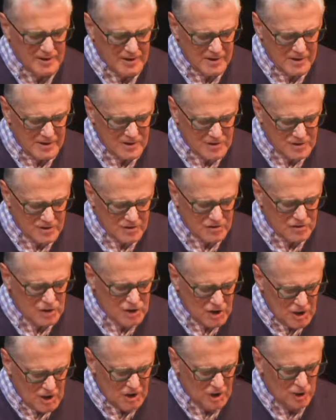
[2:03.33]
isn't
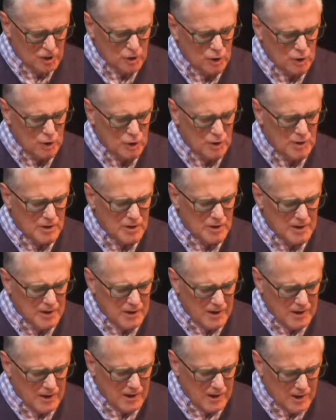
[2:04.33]
cheating you
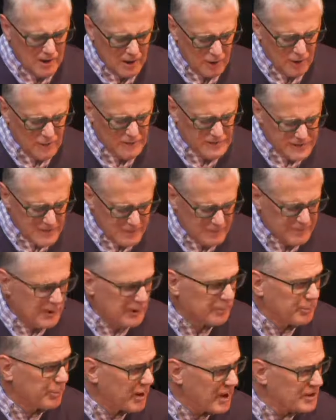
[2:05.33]
out of
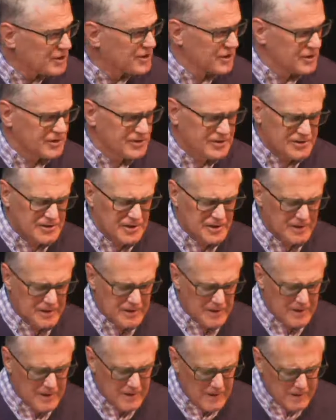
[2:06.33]
something precious
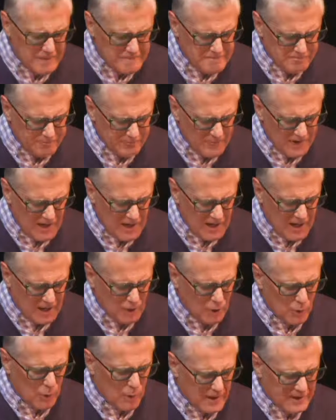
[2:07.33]
at
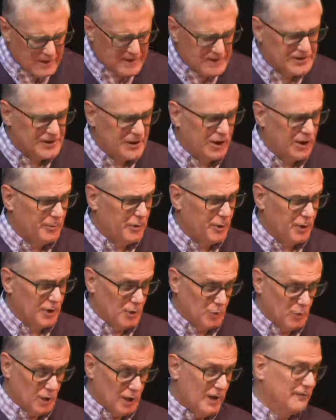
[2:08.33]
your wedding ceremony.
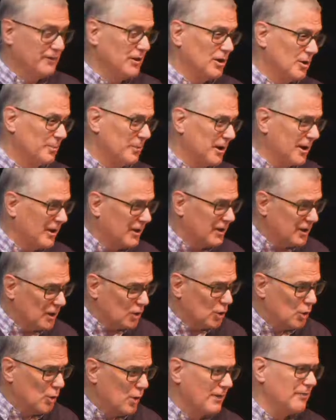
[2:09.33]
Wherever you're married and
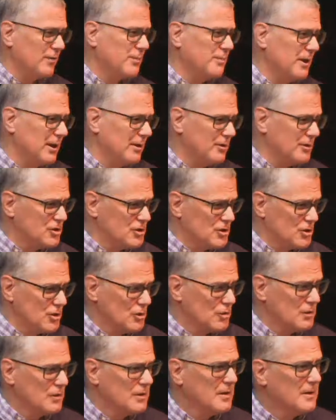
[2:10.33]
whoever marries
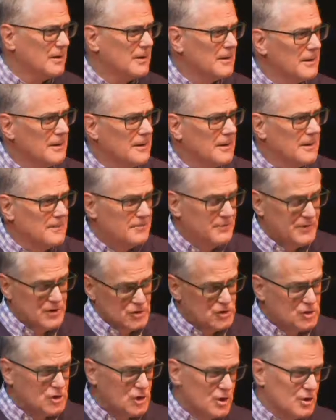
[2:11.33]
you,
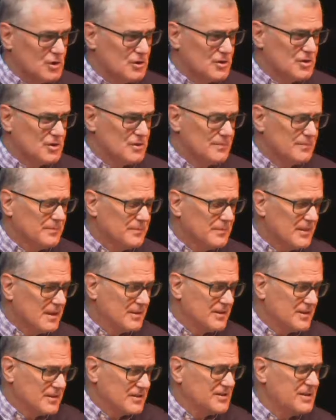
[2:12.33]
this church,
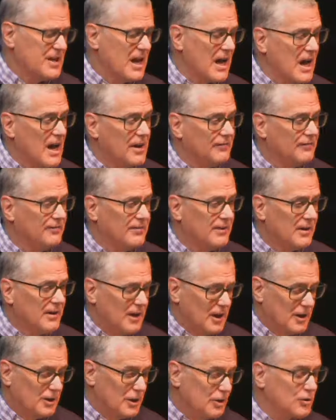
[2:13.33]
this staff,
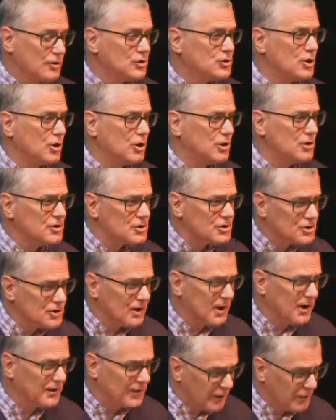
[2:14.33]
another church,
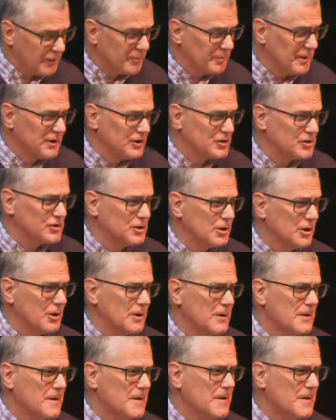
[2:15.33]
another minister,